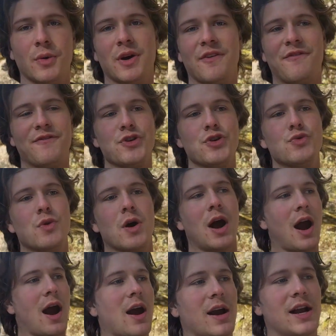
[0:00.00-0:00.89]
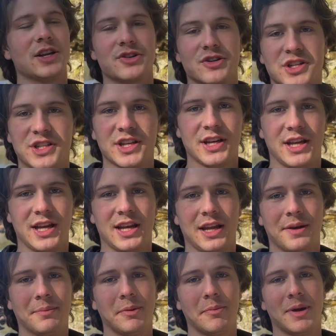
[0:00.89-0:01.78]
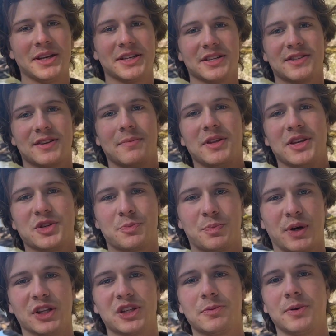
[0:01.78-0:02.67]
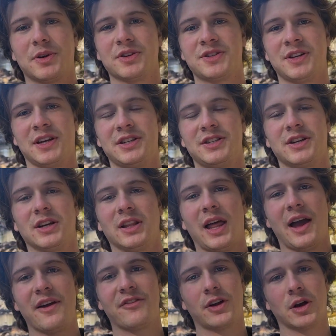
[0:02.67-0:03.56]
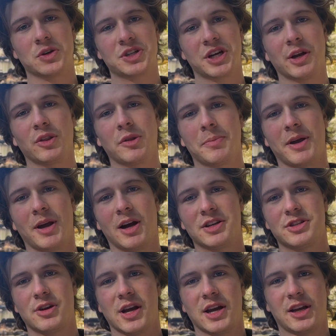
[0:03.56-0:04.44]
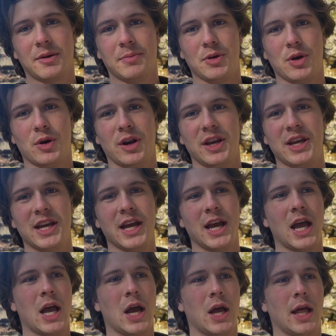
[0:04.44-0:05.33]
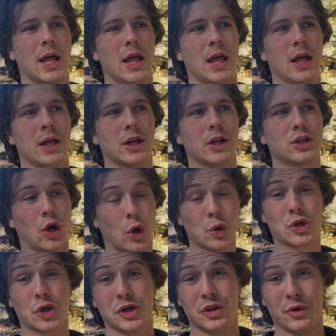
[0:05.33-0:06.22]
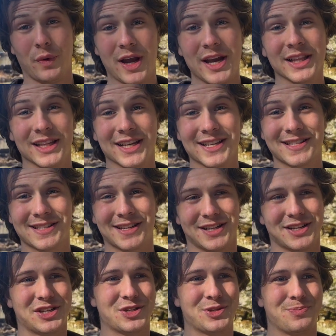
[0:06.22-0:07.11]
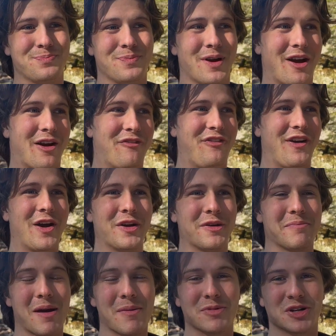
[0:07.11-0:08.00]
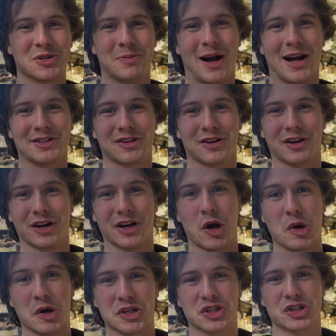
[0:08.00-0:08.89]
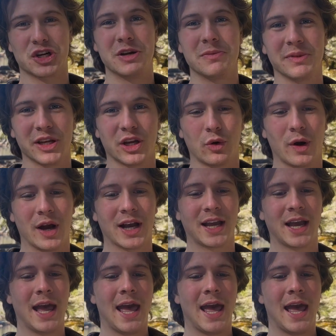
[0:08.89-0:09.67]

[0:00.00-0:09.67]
if you are interested in implementing some of these principles into your life, go check out the Beyond Train community. Go join the wait list because our founding member spots are going to go extremely quick.